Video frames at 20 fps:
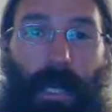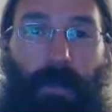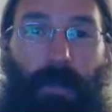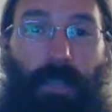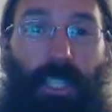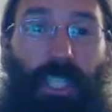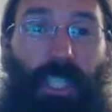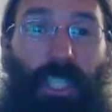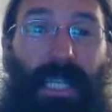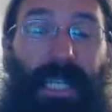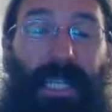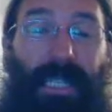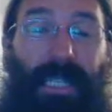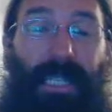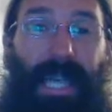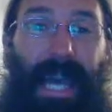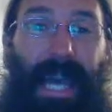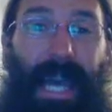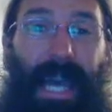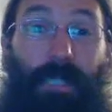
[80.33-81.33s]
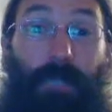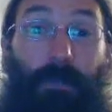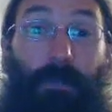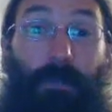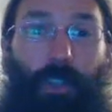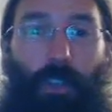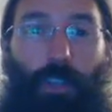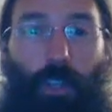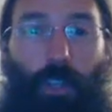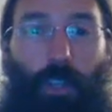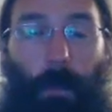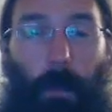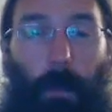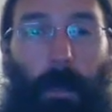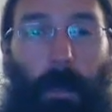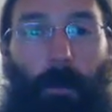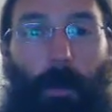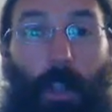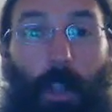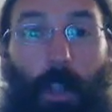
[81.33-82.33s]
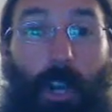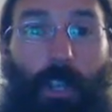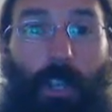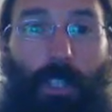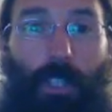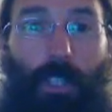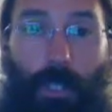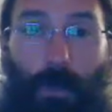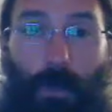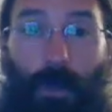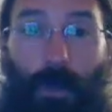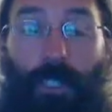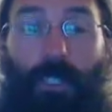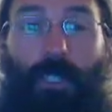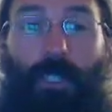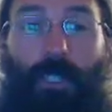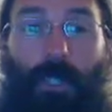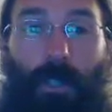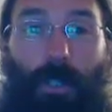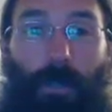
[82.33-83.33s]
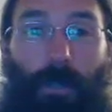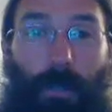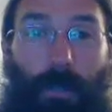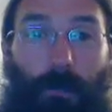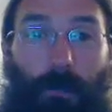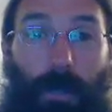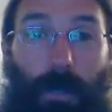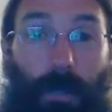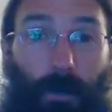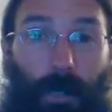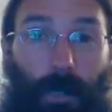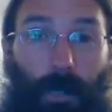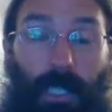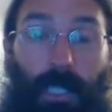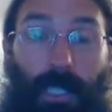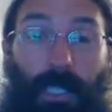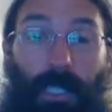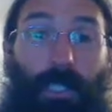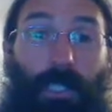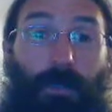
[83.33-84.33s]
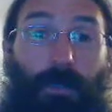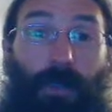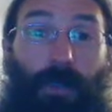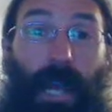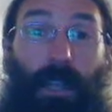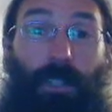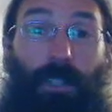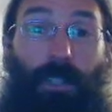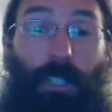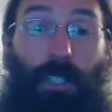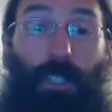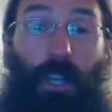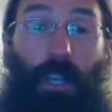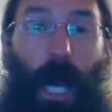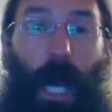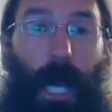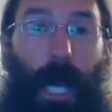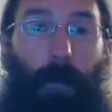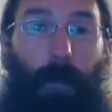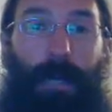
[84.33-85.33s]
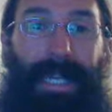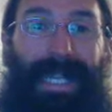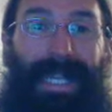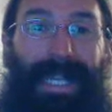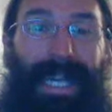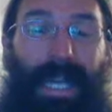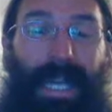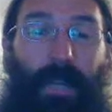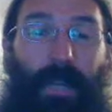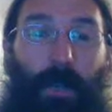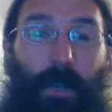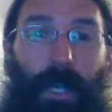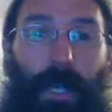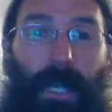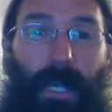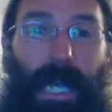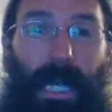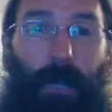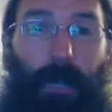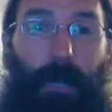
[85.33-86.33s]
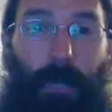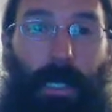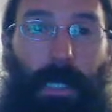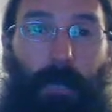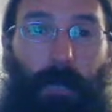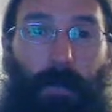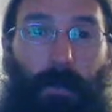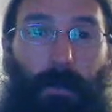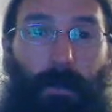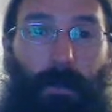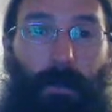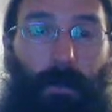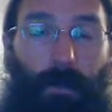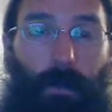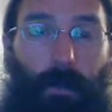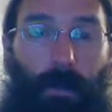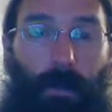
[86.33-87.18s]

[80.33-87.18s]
vigilante acts if you're a group of people doing so, being a religious faculty, a bike gang, or a gang of people.